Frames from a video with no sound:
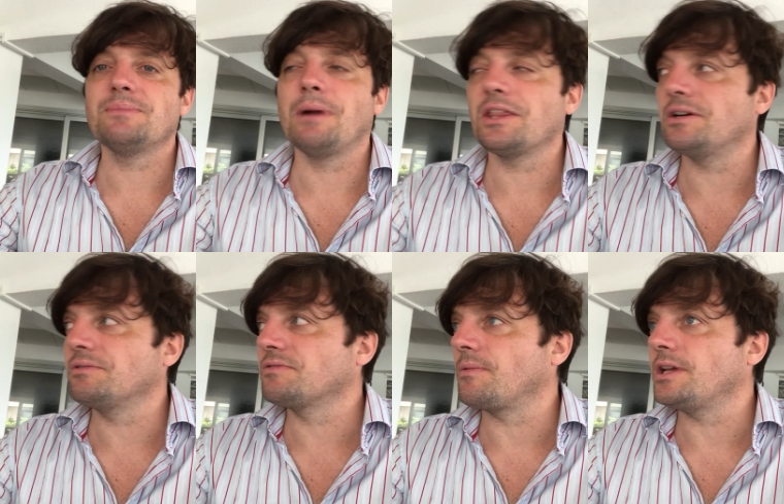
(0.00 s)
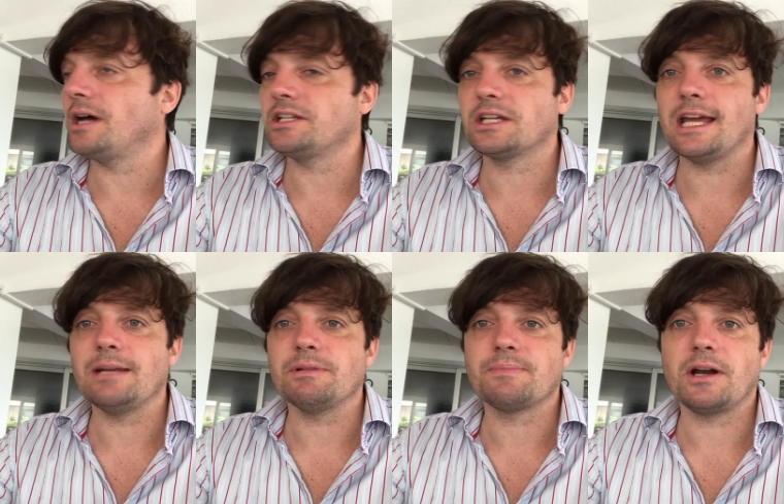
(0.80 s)
His mother was from the United
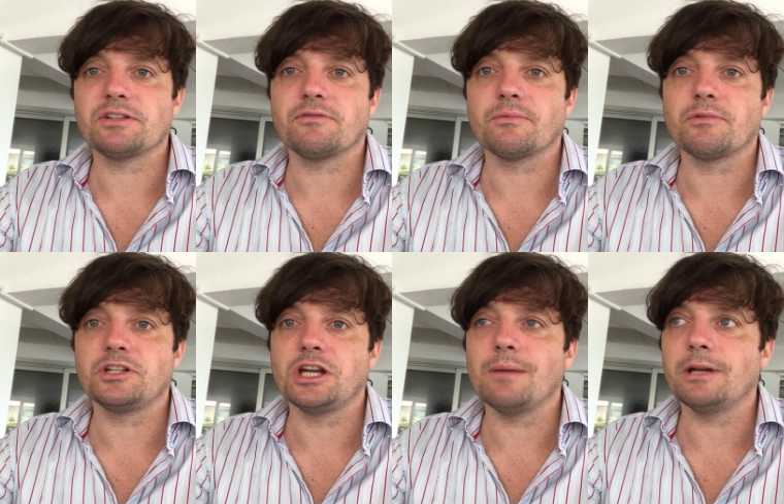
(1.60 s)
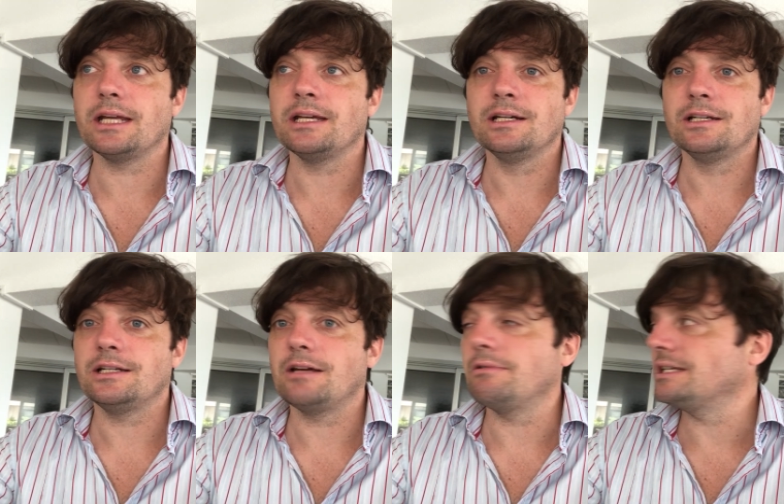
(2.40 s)
Kingdom, his parents are from Germany.
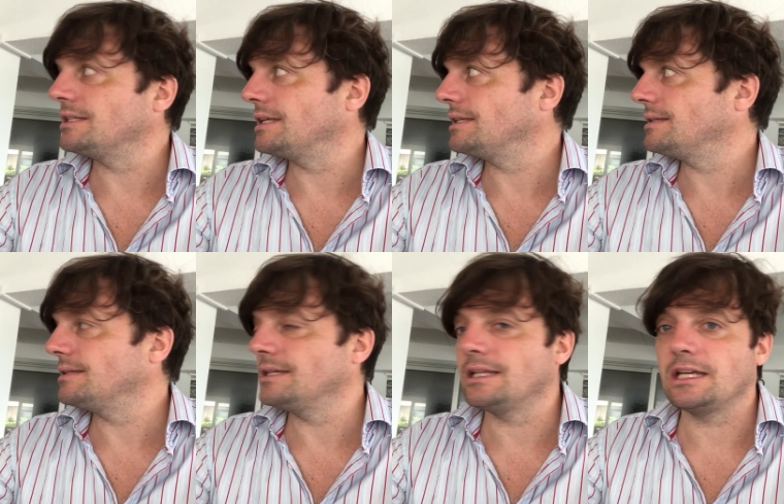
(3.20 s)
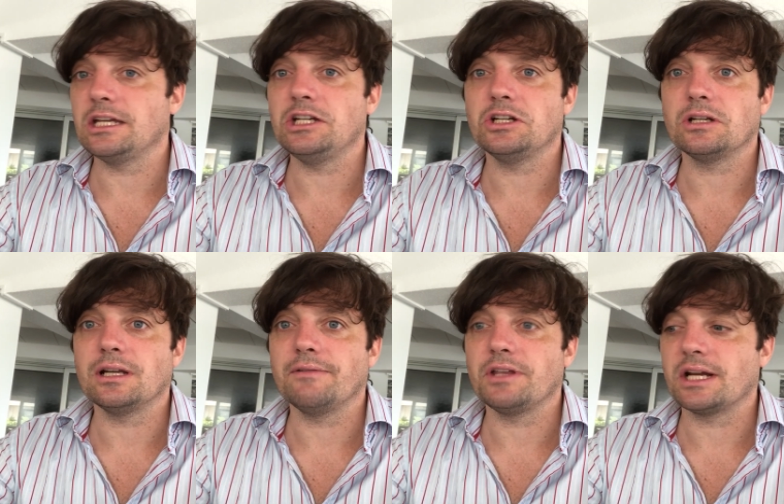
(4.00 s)
No reason that he
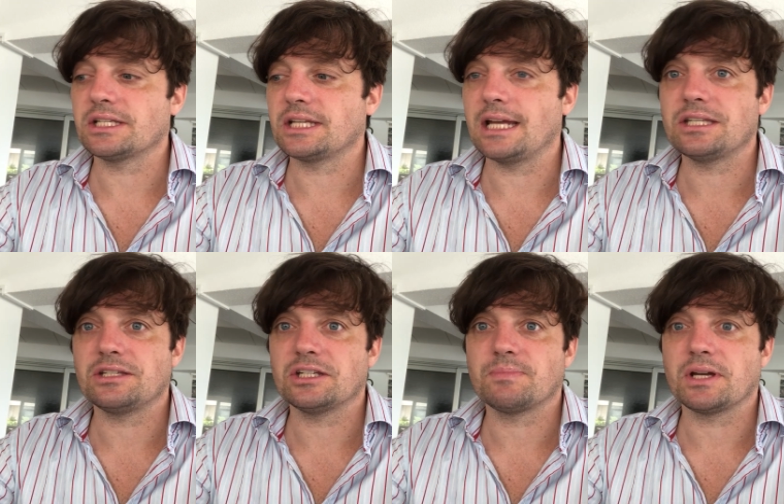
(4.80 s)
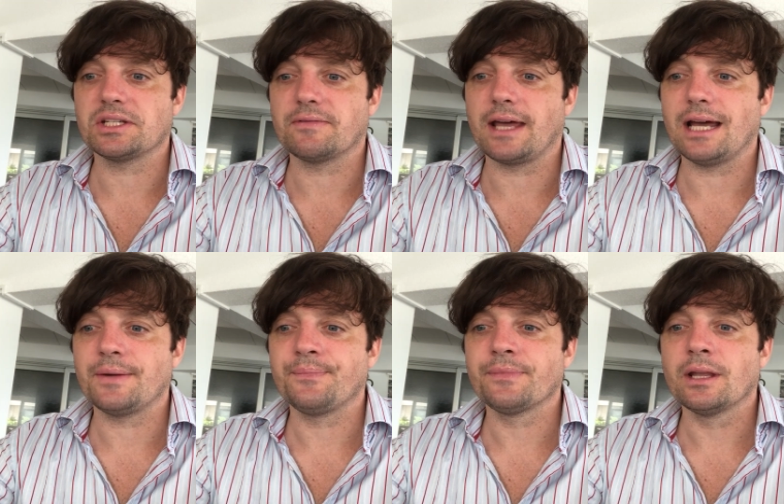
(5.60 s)
shouldn't live in the United States just because of that.
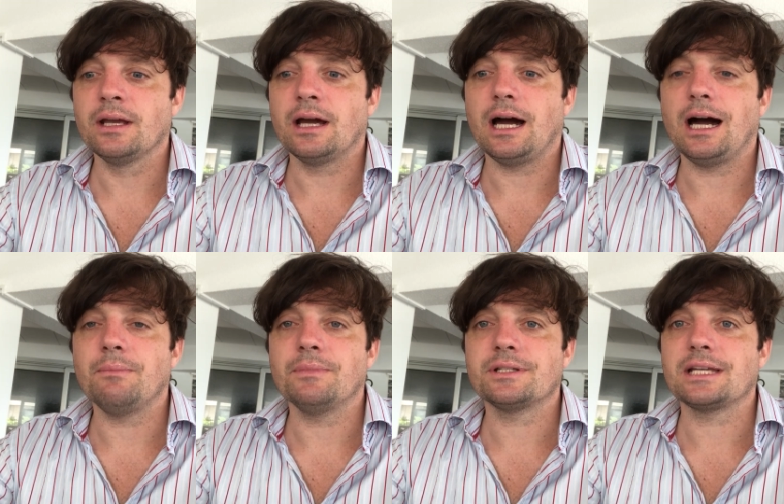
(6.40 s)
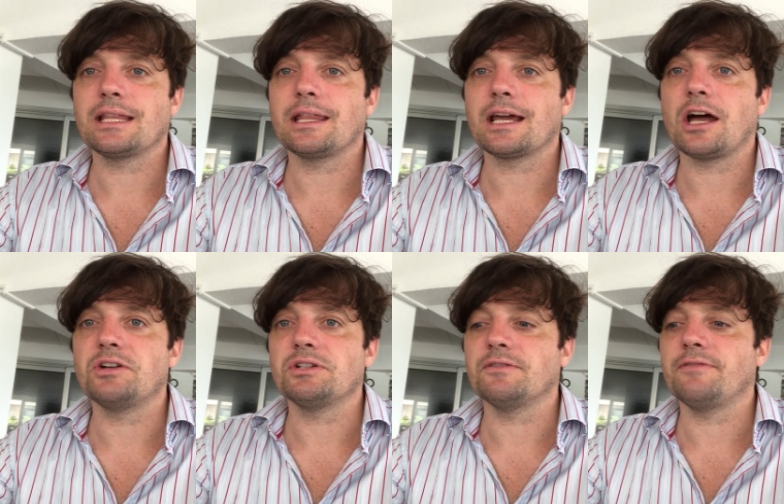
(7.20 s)
Um, saying that their
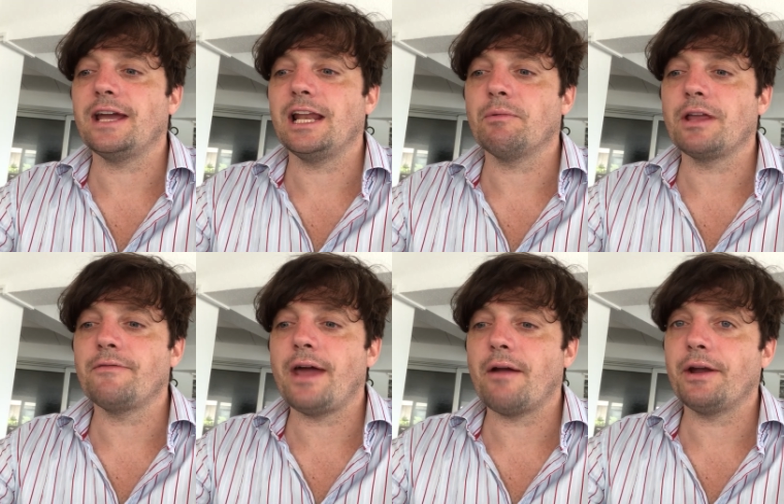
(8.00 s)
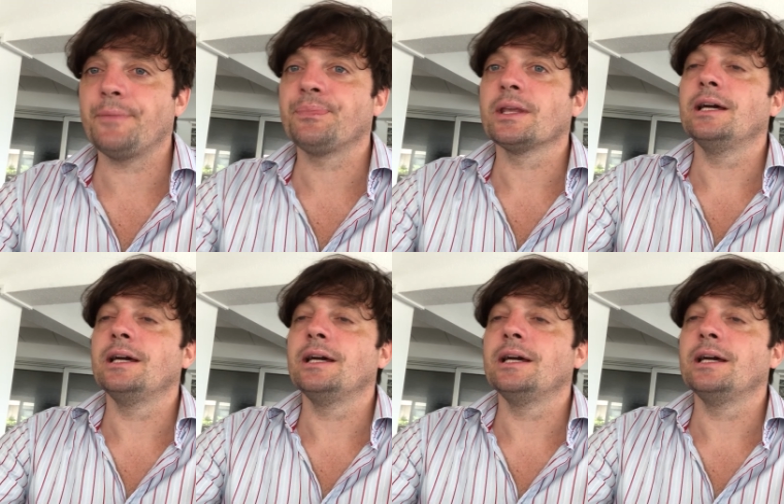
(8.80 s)
countries are failing, well, they vary.